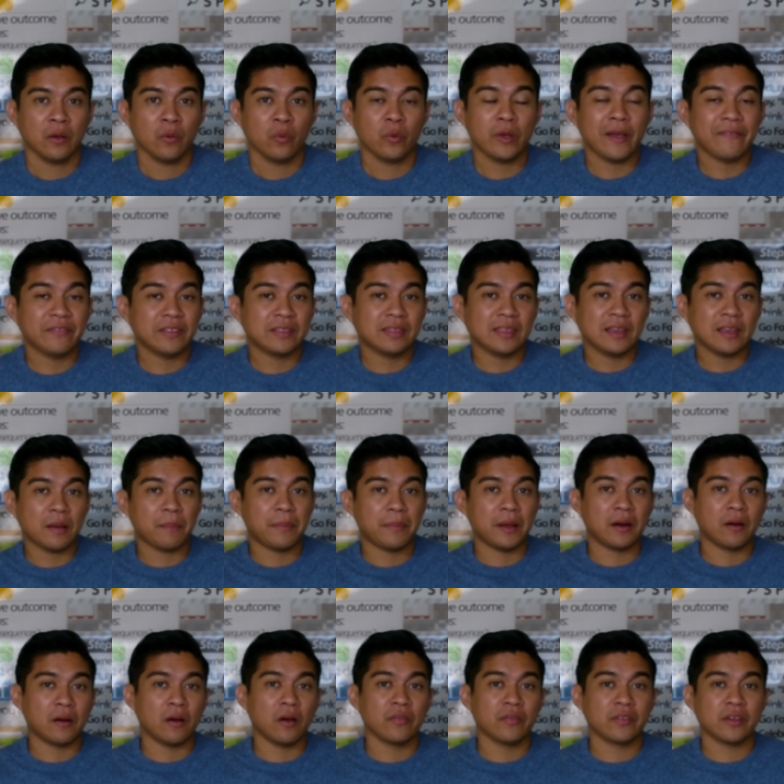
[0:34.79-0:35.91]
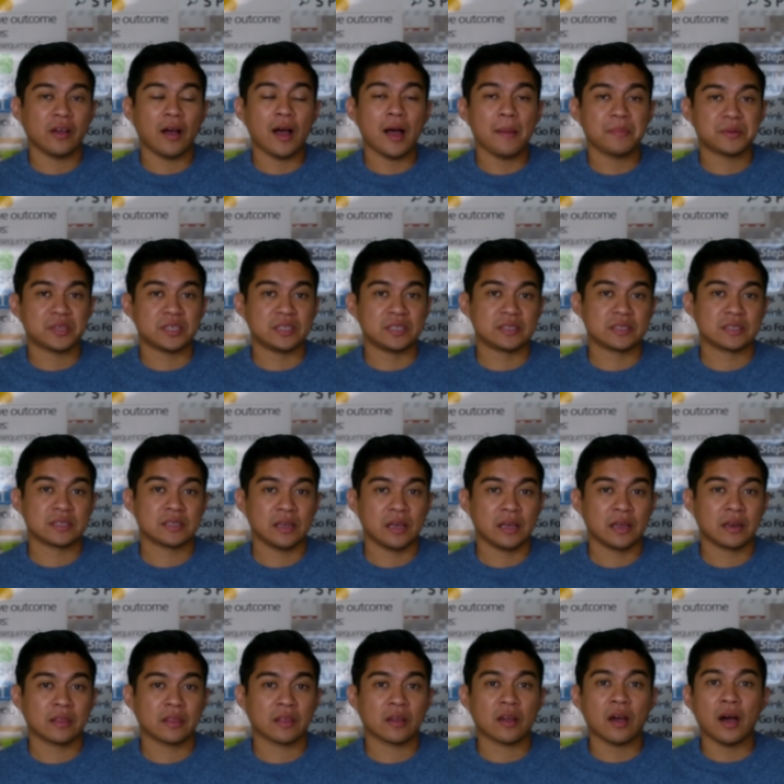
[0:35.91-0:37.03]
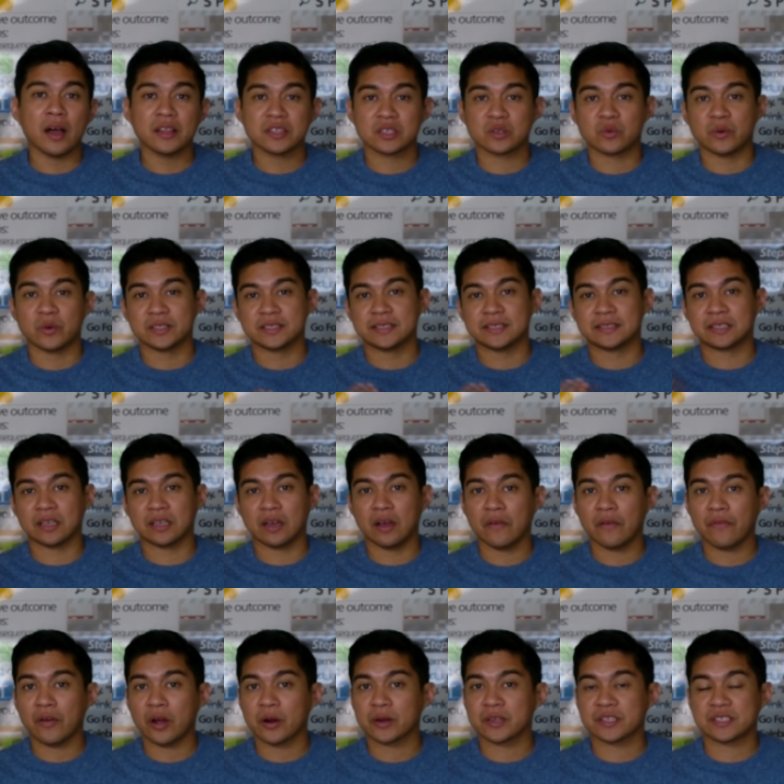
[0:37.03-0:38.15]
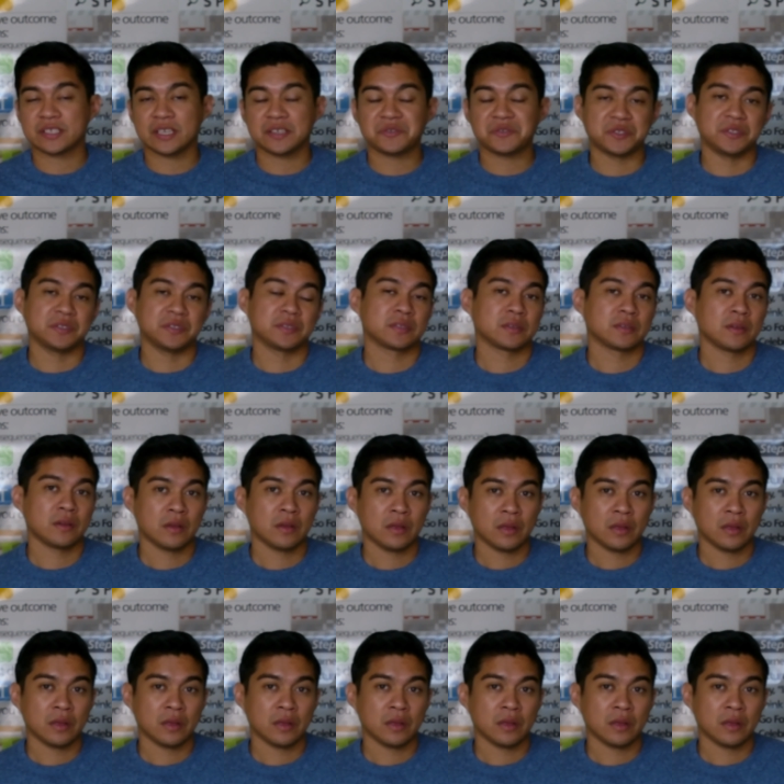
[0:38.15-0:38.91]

We have to think about all the options and the consequences of our decisions.